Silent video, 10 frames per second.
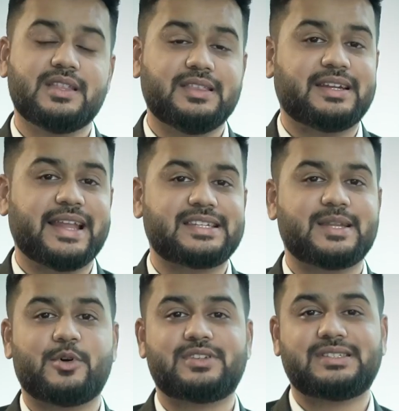The rest,
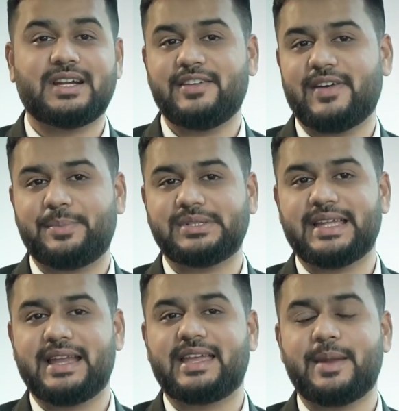about
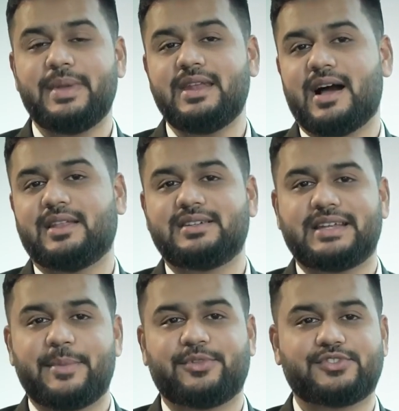35%, can be in other
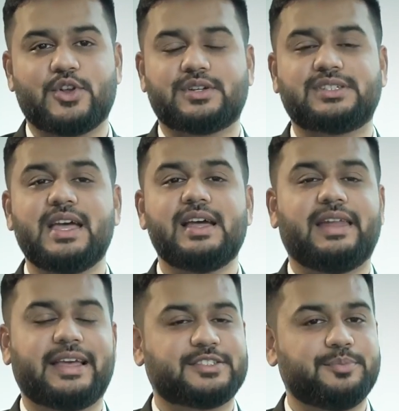types of stocks
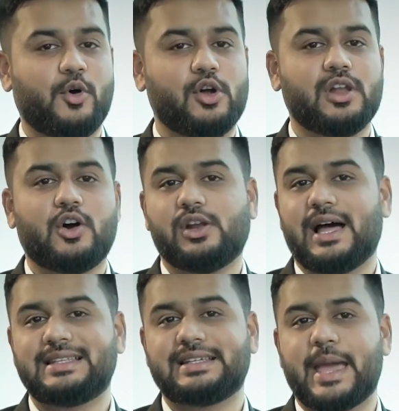like small or
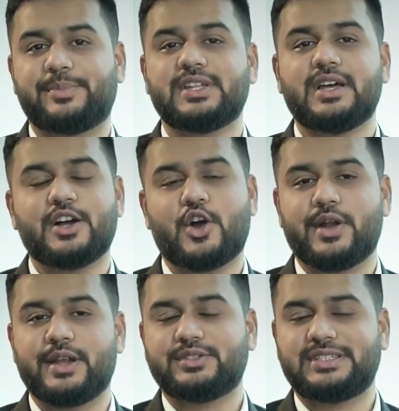large caps
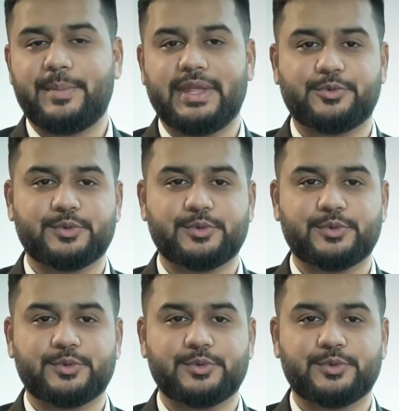according to SEBI